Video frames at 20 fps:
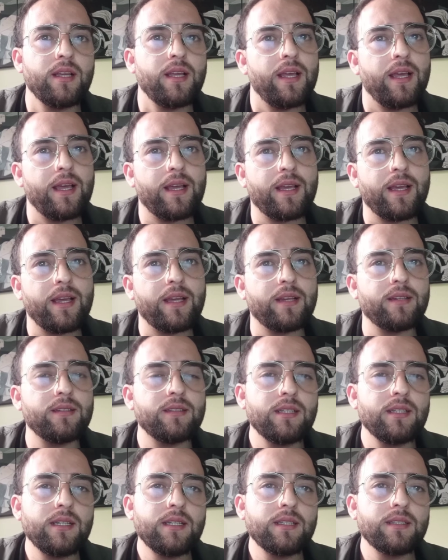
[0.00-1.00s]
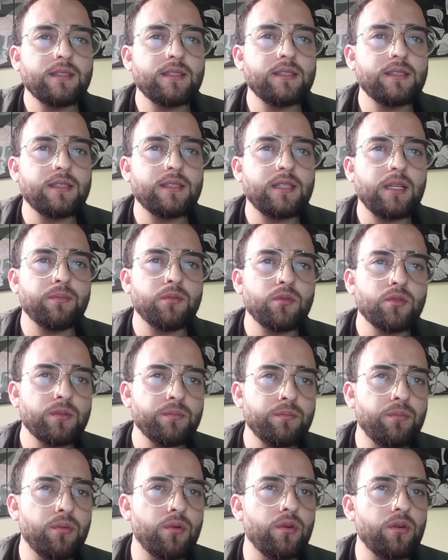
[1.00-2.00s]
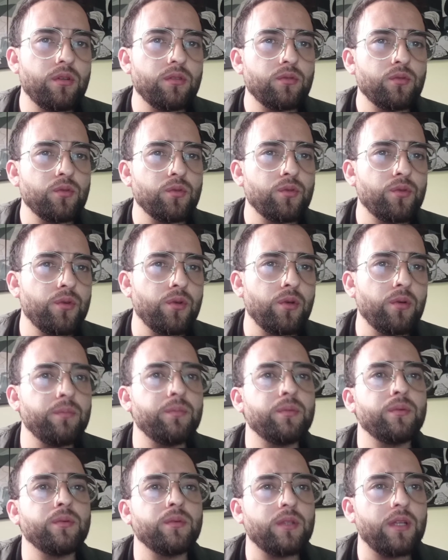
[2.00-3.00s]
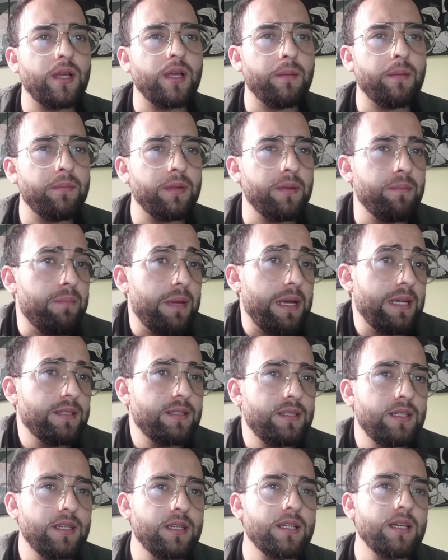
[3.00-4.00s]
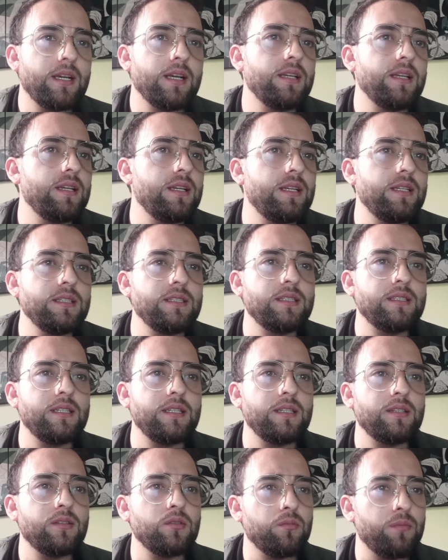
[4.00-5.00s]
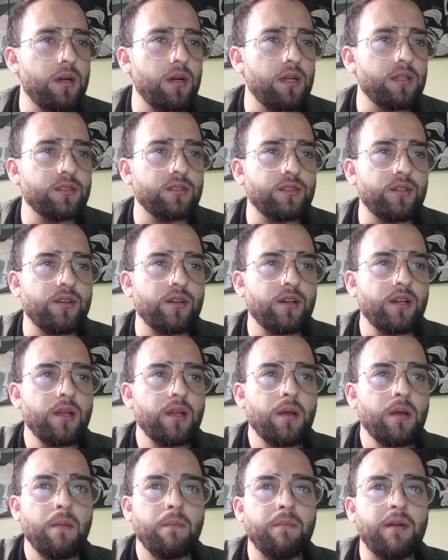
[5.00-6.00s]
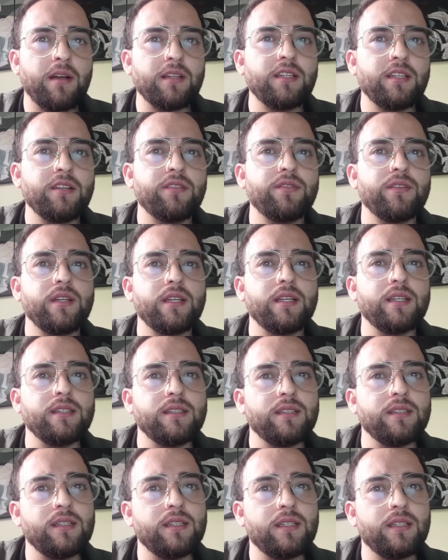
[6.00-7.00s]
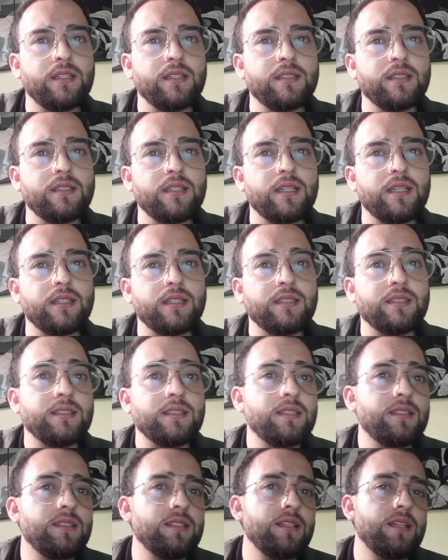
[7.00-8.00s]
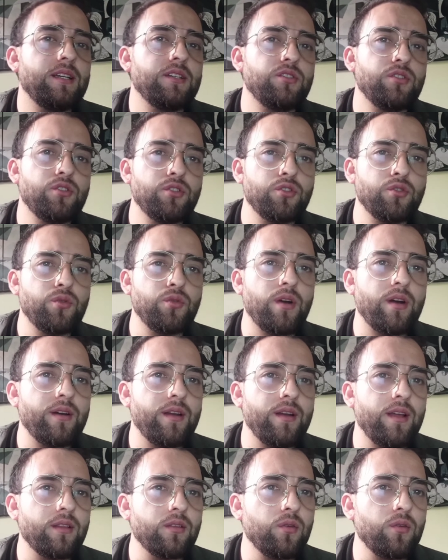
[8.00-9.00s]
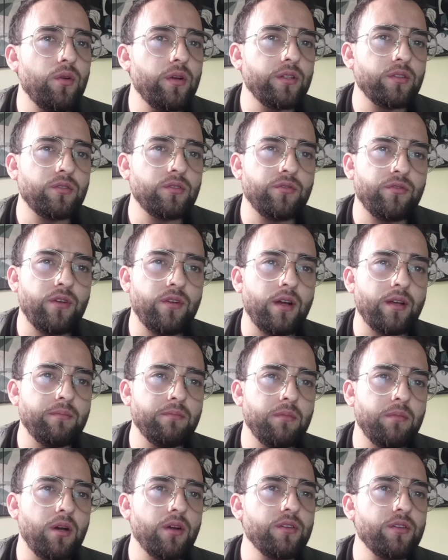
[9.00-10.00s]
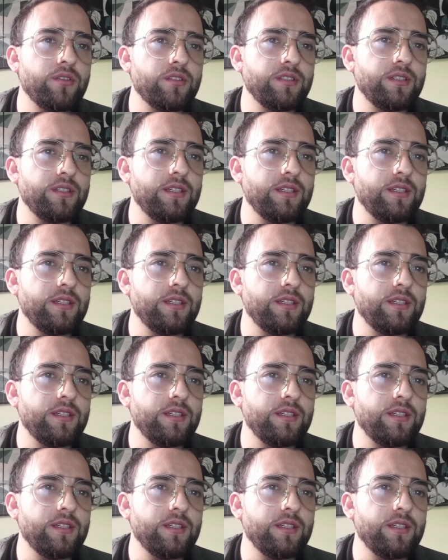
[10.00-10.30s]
Again, the step to export to Europe can be basic and easy to master, but if in this destination you are not going to find buyers